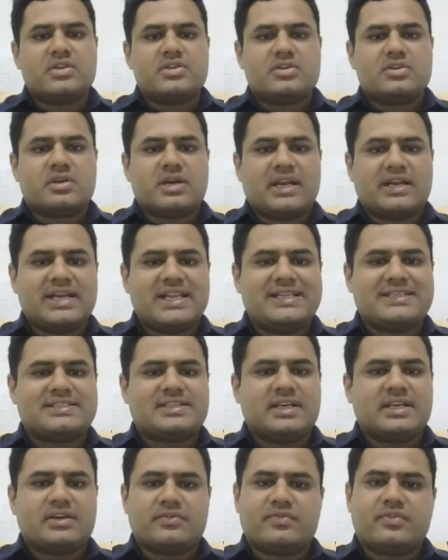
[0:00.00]
So at
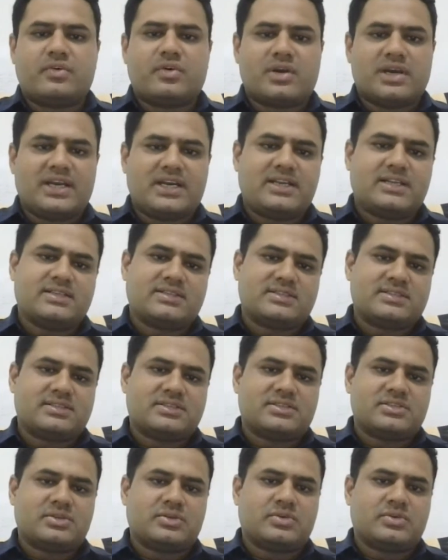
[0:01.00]
least 3 to 4 liters.